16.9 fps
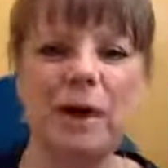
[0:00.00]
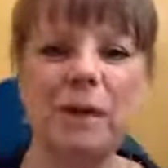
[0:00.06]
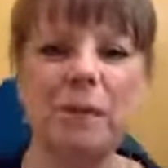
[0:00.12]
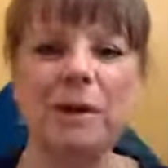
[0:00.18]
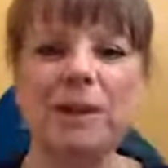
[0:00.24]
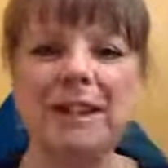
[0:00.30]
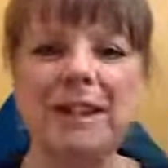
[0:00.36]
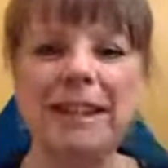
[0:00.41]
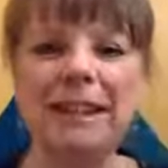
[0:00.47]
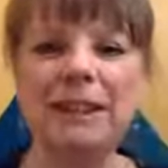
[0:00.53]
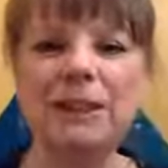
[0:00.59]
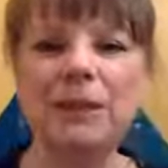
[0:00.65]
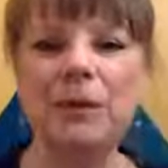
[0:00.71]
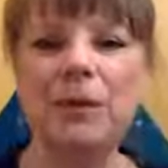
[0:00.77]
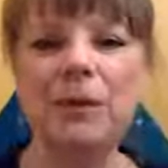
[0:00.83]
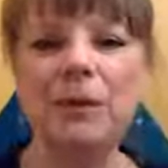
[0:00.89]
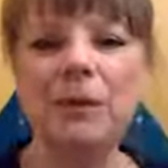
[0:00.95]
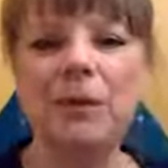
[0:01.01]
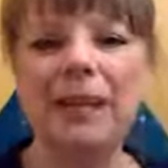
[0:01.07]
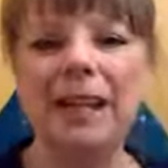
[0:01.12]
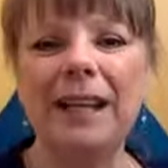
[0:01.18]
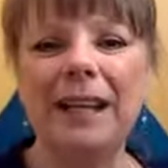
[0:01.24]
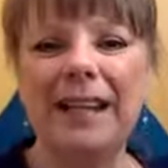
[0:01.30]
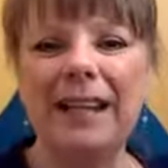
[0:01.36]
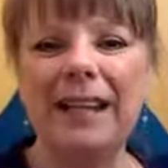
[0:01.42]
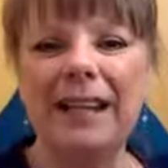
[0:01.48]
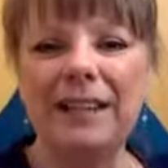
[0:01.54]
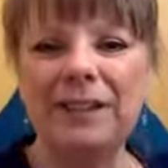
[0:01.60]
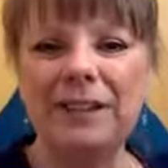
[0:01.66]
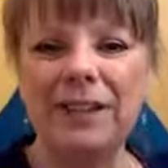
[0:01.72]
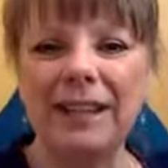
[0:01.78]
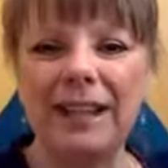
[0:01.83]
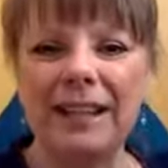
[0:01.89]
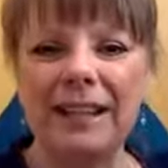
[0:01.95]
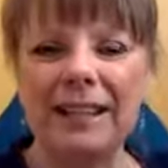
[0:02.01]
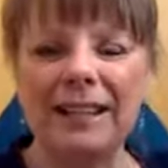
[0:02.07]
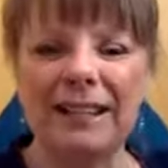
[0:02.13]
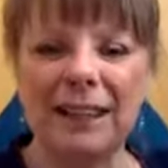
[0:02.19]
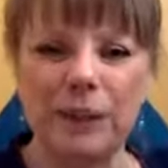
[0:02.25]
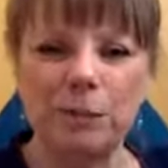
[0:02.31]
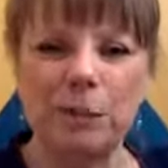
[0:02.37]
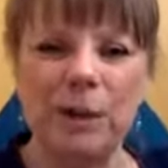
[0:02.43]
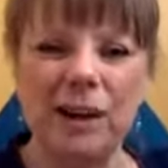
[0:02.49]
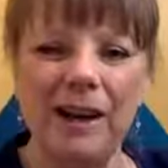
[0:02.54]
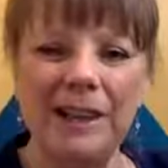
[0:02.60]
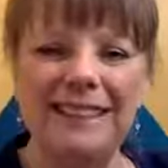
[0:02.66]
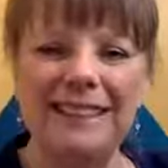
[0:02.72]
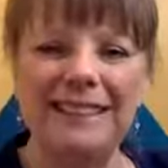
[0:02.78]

but this one, when I get it to like this spot,